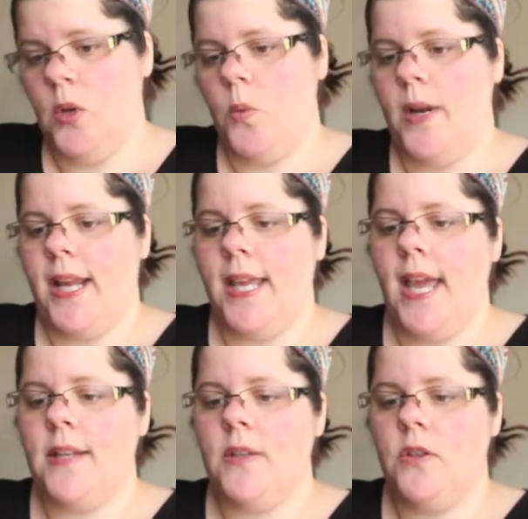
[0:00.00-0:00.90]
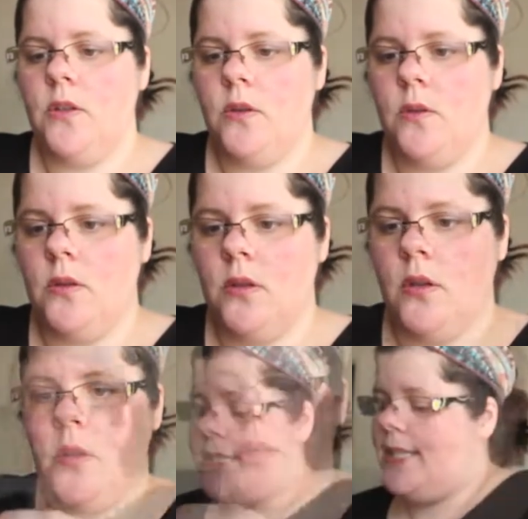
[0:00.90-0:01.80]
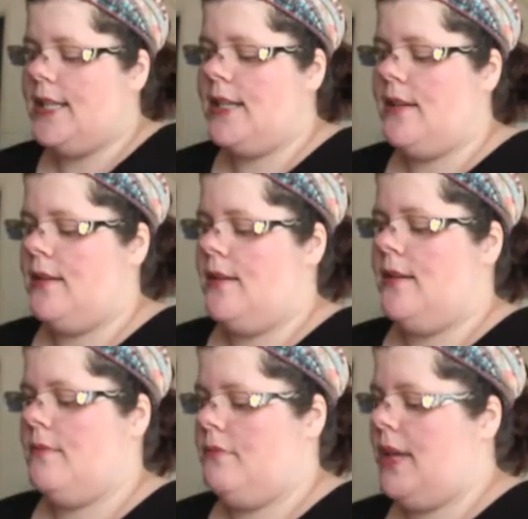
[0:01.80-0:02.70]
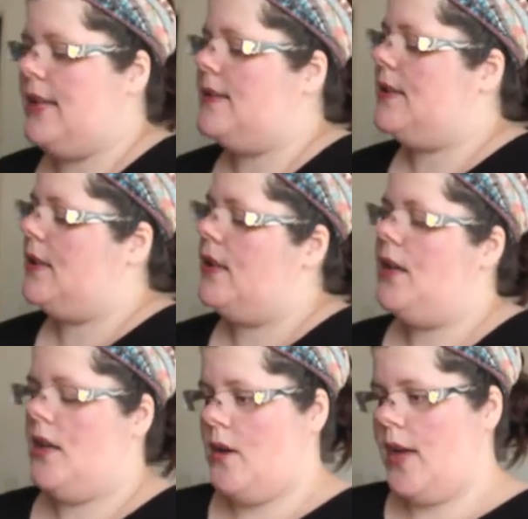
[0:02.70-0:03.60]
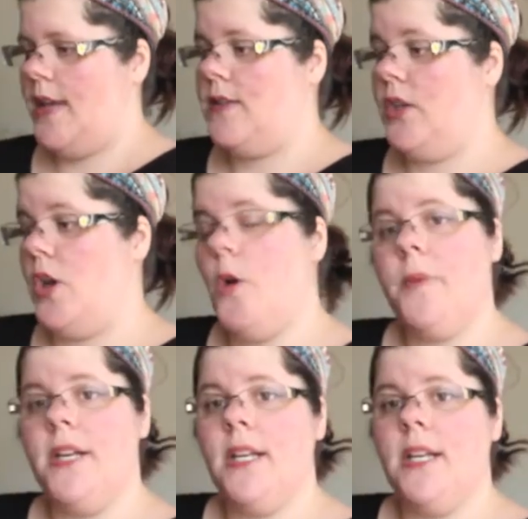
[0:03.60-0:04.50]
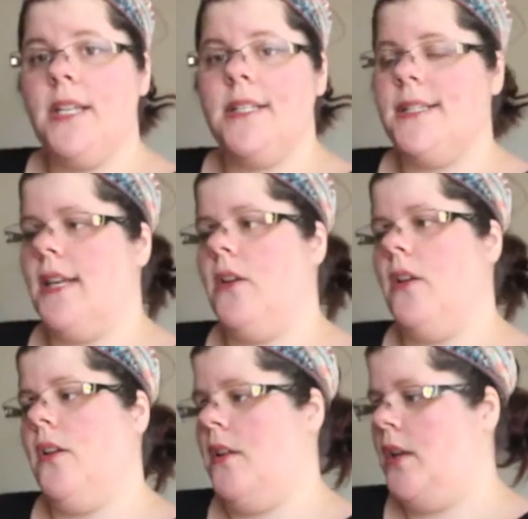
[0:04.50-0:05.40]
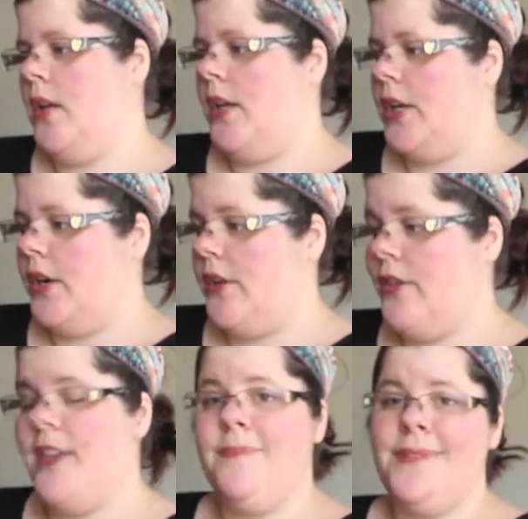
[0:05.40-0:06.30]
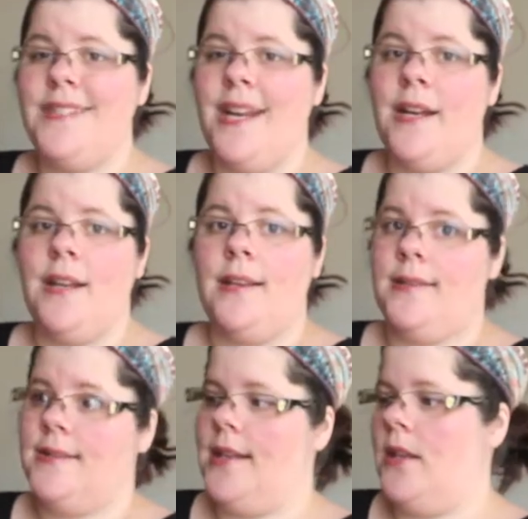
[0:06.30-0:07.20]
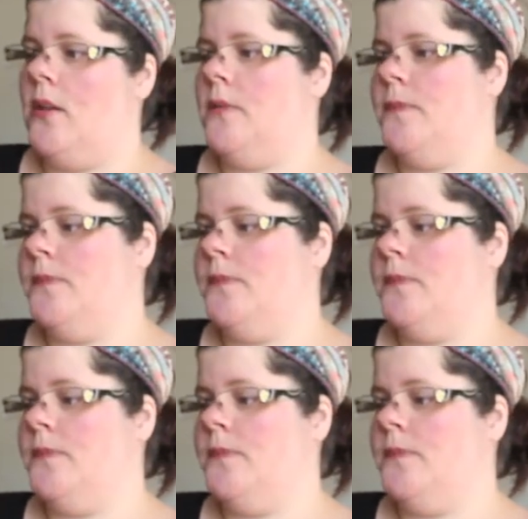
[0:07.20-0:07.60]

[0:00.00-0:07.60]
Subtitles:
When I get to the scene beat, okay, so your opening is a single, your theme stated is a single.